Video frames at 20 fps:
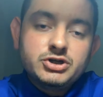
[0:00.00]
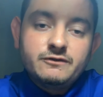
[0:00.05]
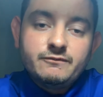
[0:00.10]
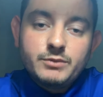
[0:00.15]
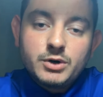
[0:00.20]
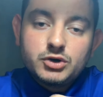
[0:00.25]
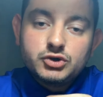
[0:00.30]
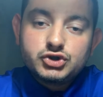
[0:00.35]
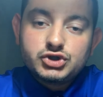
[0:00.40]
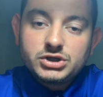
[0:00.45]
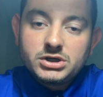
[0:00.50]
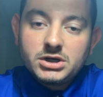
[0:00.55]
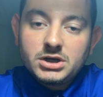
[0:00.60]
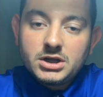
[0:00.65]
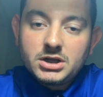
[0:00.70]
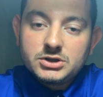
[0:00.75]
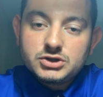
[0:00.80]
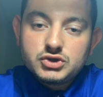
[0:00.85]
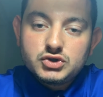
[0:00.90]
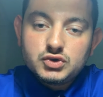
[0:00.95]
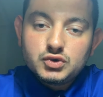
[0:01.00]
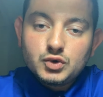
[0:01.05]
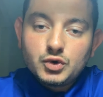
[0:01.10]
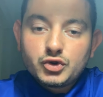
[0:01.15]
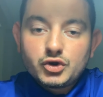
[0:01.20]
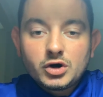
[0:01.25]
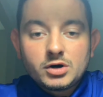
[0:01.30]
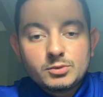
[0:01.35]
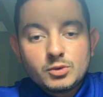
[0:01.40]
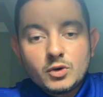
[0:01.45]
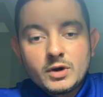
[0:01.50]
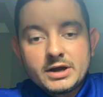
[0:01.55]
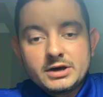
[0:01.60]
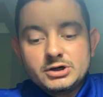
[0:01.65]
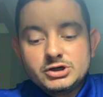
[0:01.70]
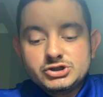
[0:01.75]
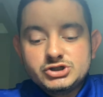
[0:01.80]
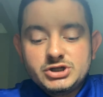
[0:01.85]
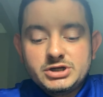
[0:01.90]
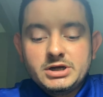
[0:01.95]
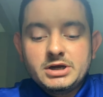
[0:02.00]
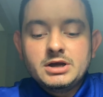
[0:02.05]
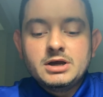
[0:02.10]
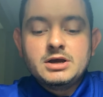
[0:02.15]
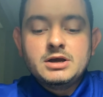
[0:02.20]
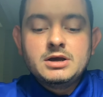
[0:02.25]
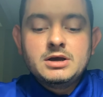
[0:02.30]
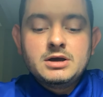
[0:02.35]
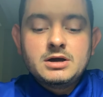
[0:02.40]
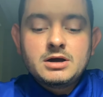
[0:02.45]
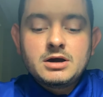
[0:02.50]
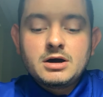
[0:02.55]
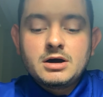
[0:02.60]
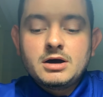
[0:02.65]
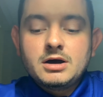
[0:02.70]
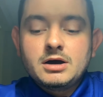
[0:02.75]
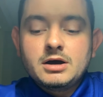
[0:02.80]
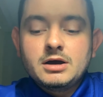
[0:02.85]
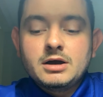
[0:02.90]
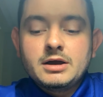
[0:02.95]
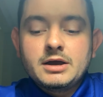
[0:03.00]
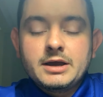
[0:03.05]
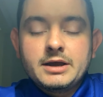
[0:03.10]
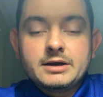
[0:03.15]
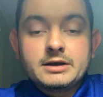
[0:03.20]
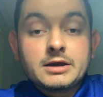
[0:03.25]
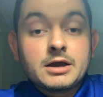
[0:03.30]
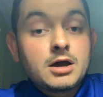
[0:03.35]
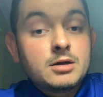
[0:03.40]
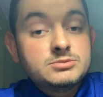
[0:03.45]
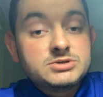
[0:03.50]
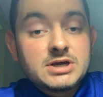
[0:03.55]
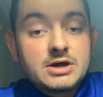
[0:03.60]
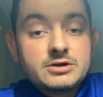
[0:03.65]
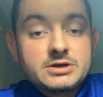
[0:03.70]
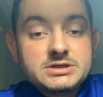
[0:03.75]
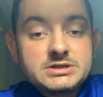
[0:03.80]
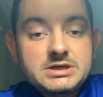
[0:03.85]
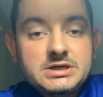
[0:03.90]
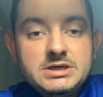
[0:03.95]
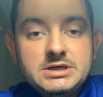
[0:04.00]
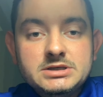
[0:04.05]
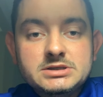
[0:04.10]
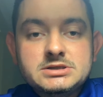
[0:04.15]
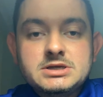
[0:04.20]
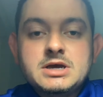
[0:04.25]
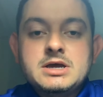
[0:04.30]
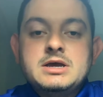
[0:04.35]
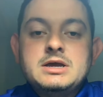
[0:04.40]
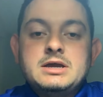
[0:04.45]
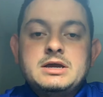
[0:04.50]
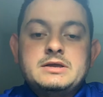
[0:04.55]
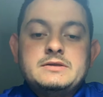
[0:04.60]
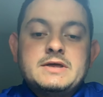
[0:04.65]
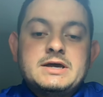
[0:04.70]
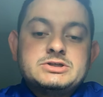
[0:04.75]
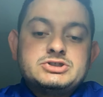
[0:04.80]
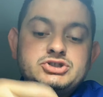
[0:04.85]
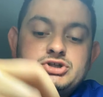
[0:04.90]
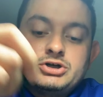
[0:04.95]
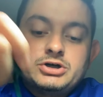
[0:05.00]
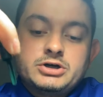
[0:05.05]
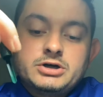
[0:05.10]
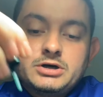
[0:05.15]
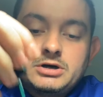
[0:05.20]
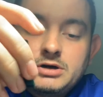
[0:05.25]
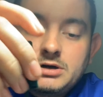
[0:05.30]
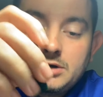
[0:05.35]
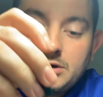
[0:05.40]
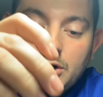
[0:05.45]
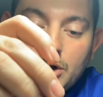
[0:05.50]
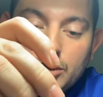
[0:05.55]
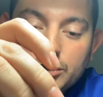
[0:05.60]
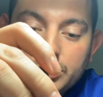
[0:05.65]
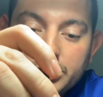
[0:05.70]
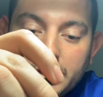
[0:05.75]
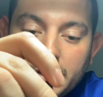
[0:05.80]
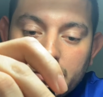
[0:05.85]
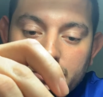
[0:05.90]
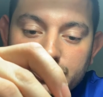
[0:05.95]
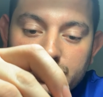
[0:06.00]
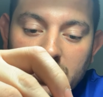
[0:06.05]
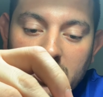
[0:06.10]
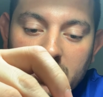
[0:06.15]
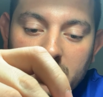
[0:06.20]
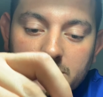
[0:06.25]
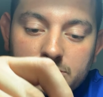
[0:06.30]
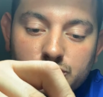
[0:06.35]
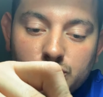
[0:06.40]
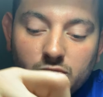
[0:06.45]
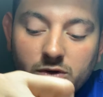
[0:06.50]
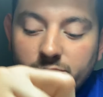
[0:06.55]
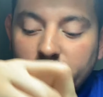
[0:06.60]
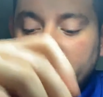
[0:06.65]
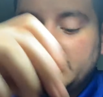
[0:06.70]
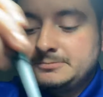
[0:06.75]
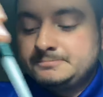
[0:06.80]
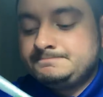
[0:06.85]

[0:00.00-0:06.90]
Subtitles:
of motion into thermal energy and comes out as heat. And that's your oleo shock absorber.